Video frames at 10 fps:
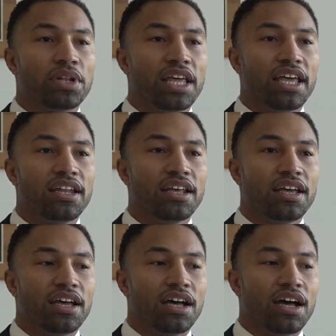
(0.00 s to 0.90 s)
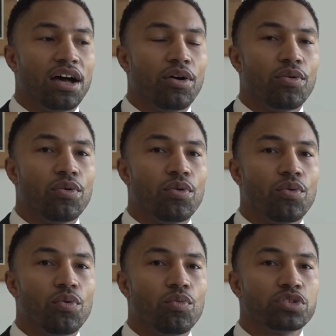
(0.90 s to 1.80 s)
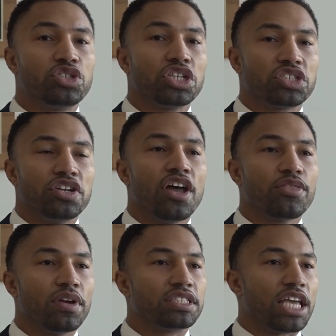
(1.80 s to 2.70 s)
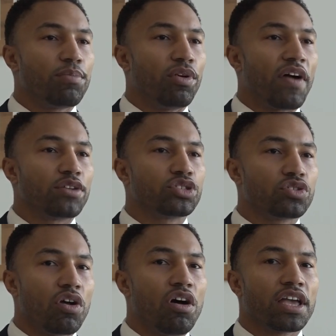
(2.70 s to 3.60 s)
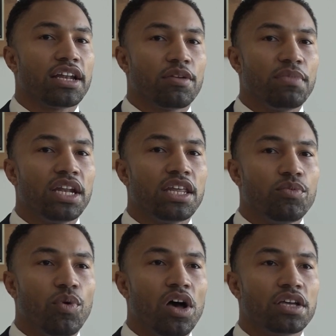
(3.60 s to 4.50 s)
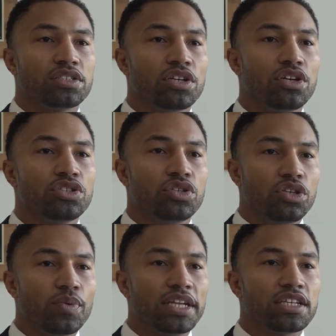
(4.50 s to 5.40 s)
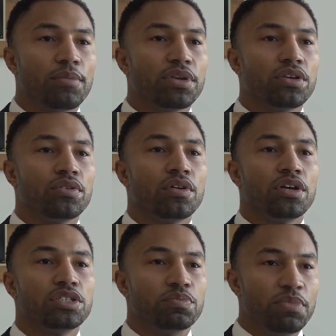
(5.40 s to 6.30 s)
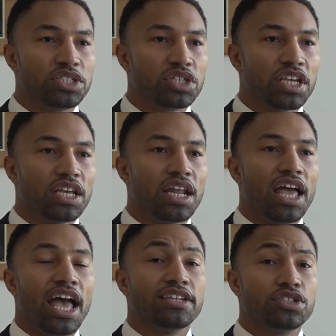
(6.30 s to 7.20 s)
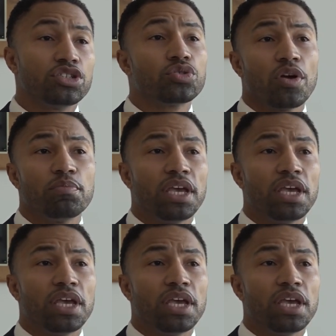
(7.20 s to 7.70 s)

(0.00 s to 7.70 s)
plant uh, was just another example of how strong and committed he was to the UAW, to Michigan, and to Detroit